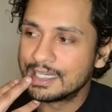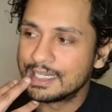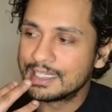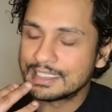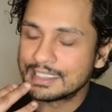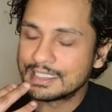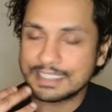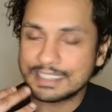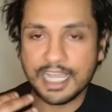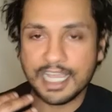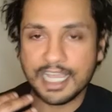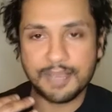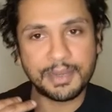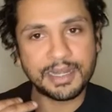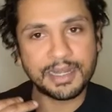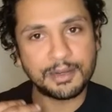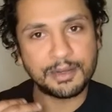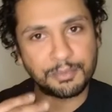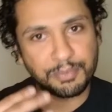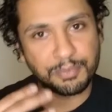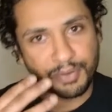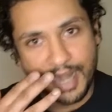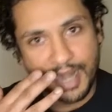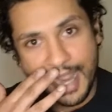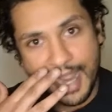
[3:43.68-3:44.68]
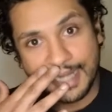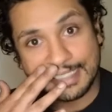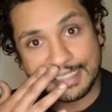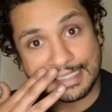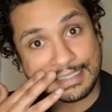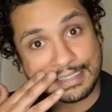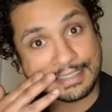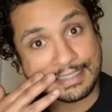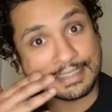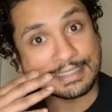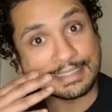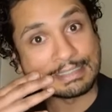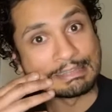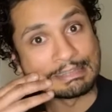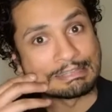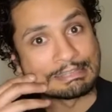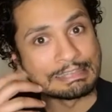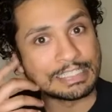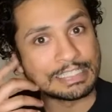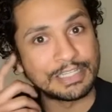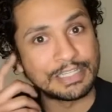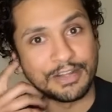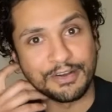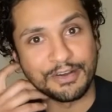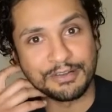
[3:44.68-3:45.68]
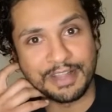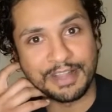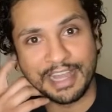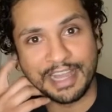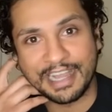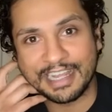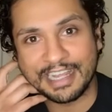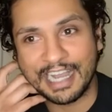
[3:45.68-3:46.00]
damn, I didn't practice. Like